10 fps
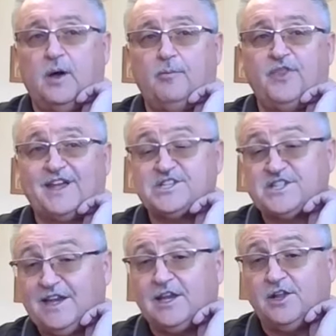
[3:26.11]
That's
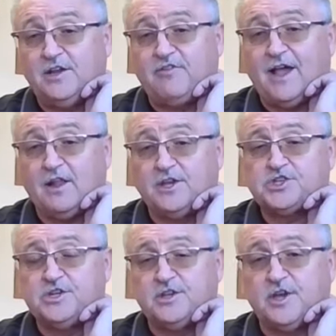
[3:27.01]
technically a violation
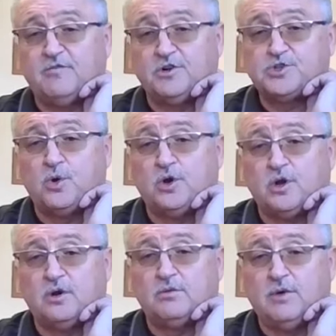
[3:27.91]
of the governor's
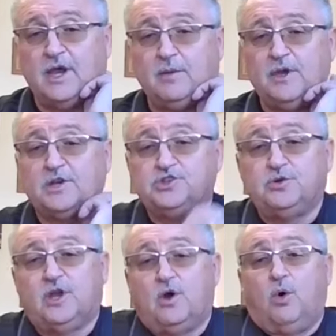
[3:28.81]
order, right? Because you
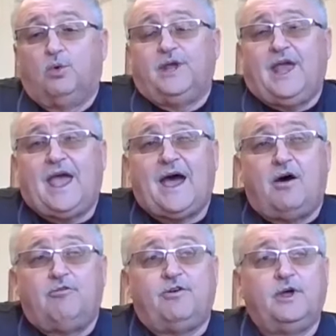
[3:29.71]
can only have
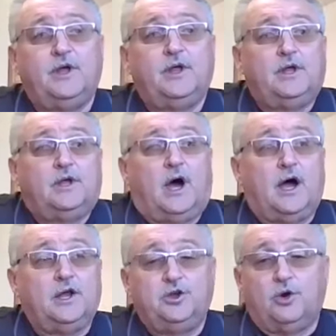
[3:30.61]

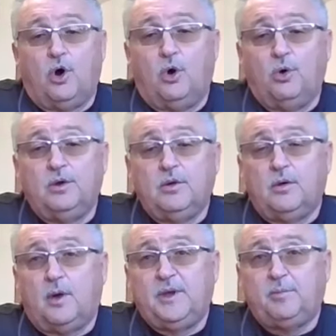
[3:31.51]
your own
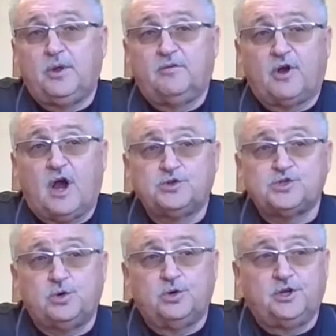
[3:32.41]
people of your
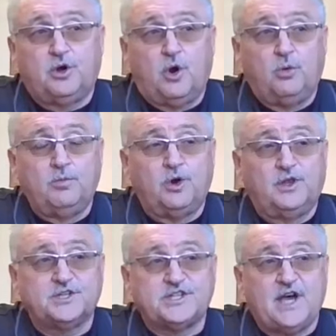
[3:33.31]
household in your home during
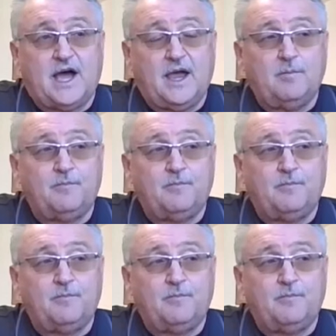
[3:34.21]
this time.